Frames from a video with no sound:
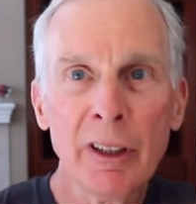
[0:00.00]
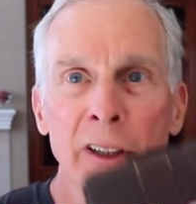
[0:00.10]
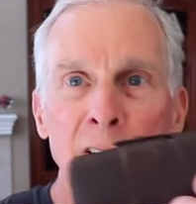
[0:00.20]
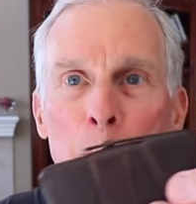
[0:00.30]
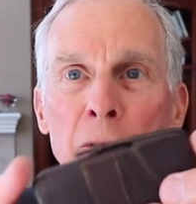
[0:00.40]

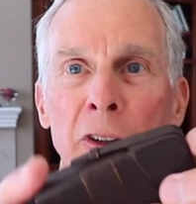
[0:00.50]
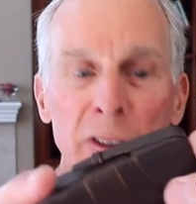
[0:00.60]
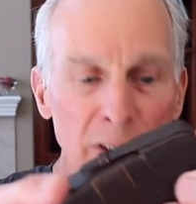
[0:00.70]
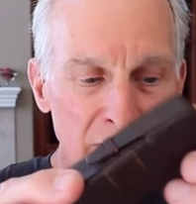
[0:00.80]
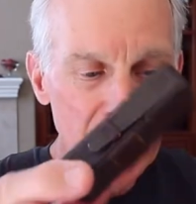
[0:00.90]
Comes in a
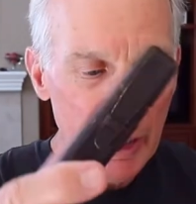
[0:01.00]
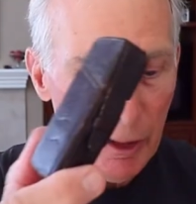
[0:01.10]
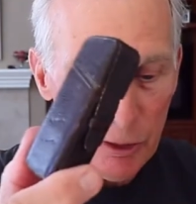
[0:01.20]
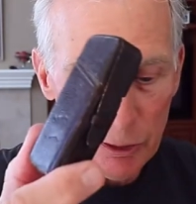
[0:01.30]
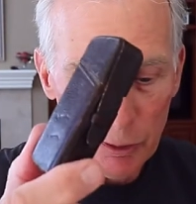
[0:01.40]
little
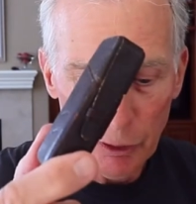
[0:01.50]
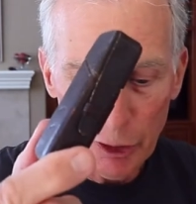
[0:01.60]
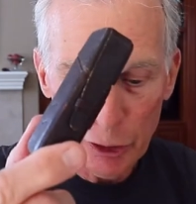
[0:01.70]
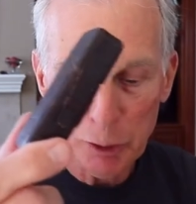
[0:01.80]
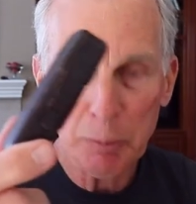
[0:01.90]
case, very
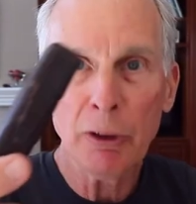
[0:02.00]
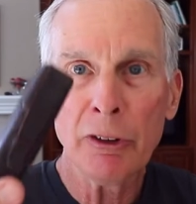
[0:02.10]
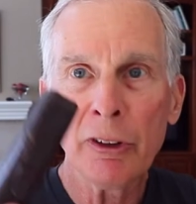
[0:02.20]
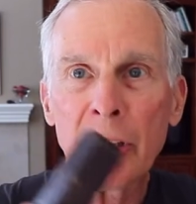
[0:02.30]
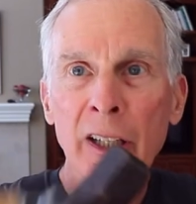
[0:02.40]
similar to
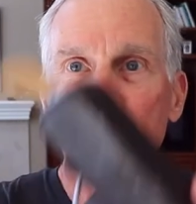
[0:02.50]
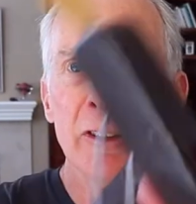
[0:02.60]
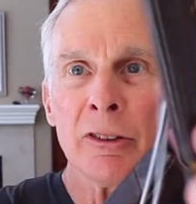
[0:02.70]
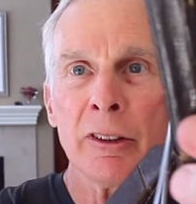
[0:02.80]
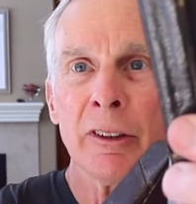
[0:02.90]
the
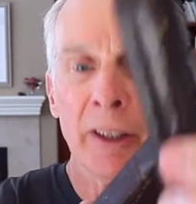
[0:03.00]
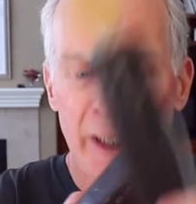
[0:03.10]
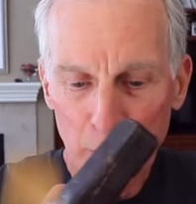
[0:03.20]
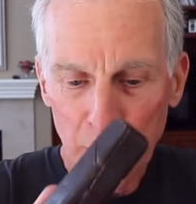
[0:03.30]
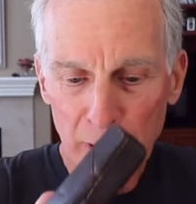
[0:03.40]
case that the
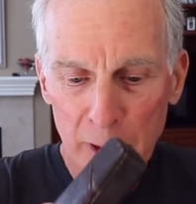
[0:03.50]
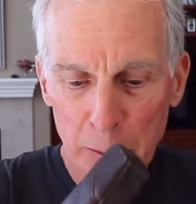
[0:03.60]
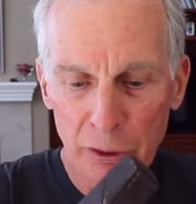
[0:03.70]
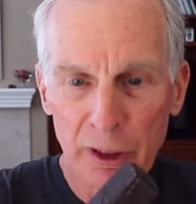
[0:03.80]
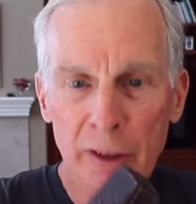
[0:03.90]
camera
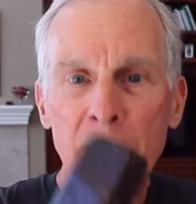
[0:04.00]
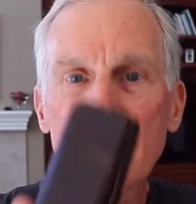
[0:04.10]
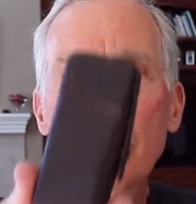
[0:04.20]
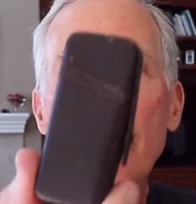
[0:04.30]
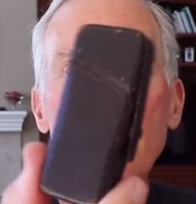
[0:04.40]
comes in,
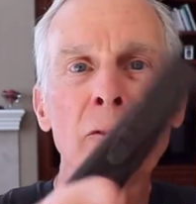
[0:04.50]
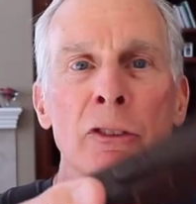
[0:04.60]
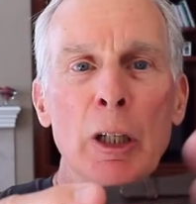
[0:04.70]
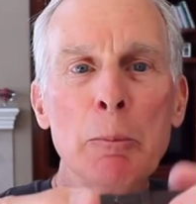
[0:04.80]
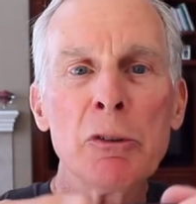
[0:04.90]

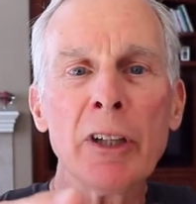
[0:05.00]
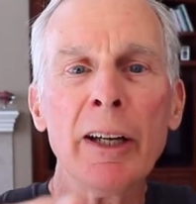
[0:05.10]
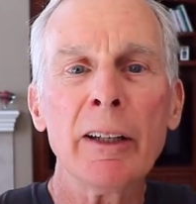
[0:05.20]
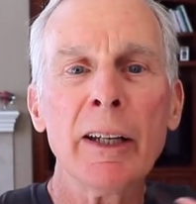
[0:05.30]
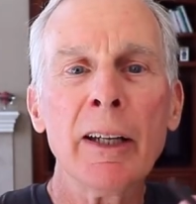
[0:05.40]
same
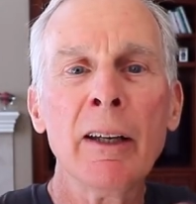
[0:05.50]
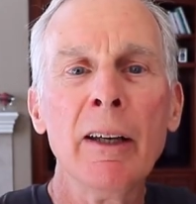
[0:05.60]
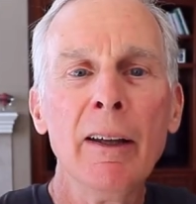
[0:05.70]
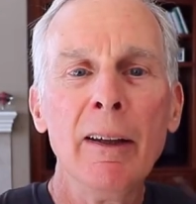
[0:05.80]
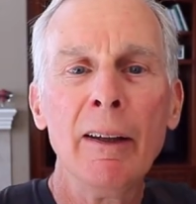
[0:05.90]
styling.
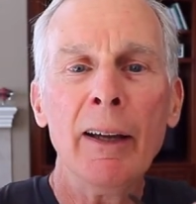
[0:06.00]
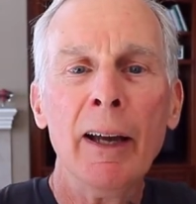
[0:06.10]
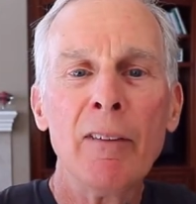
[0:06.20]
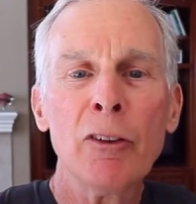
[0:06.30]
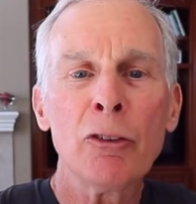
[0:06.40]

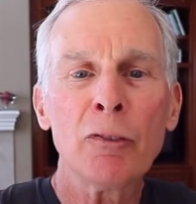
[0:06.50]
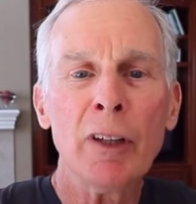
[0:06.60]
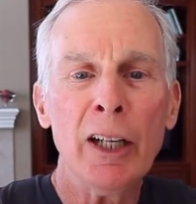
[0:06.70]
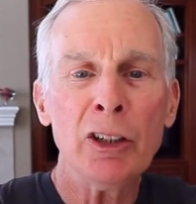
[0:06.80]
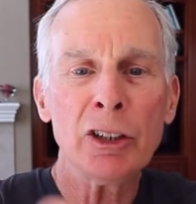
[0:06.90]
And this
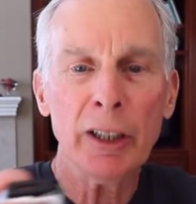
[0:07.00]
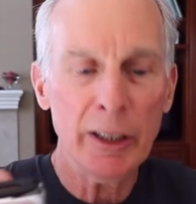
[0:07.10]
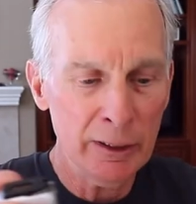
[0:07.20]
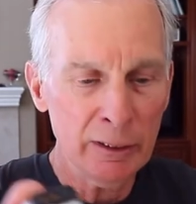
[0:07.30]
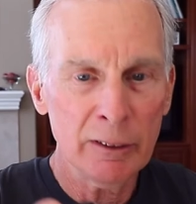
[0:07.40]
flash
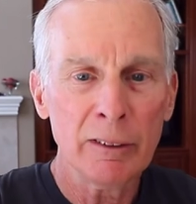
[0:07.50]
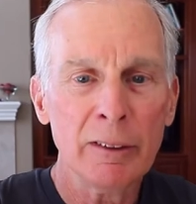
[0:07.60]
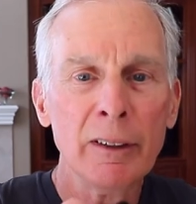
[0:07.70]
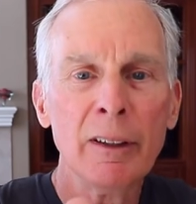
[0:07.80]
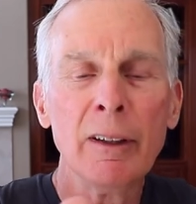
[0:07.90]
gun,
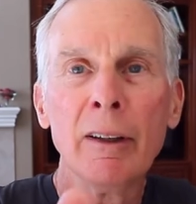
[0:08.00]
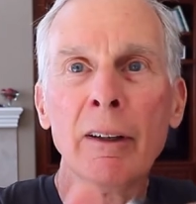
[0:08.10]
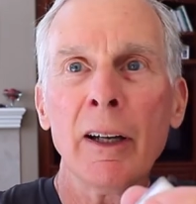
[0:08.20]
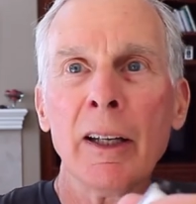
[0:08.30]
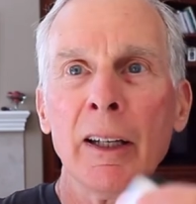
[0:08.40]

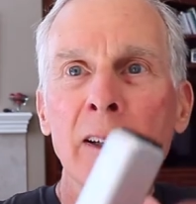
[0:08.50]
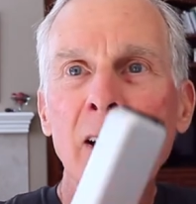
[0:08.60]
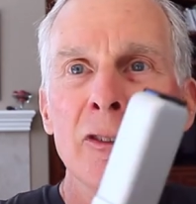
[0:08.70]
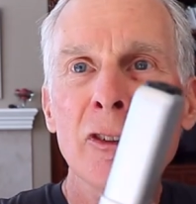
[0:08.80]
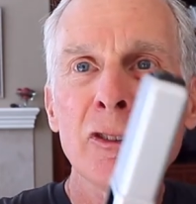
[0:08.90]
again,
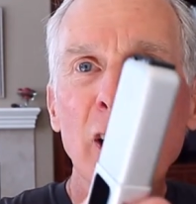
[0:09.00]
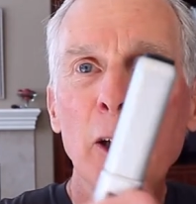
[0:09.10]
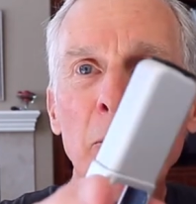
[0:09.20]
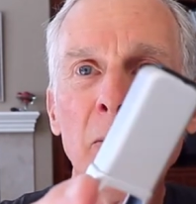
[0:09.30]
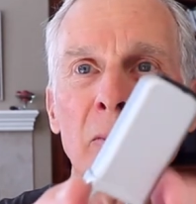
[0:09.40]
has the
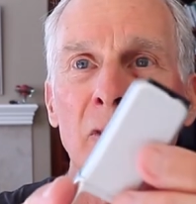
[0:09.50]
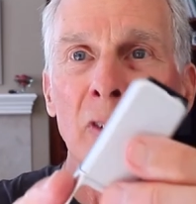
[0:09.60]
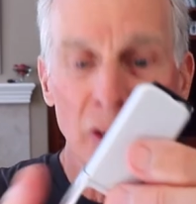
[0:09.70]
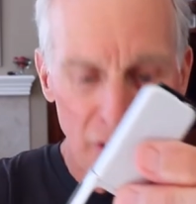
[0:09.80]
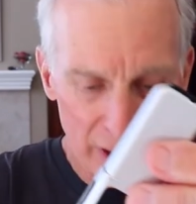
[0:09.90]
same
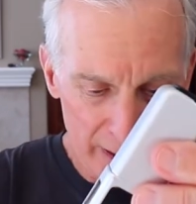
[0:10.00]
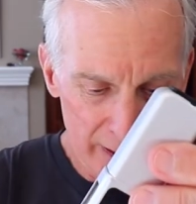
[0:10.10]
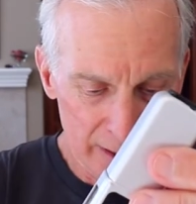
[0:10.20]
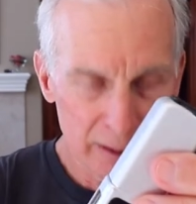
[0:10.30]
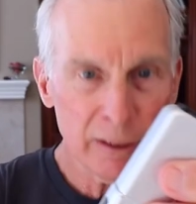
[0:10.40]
design.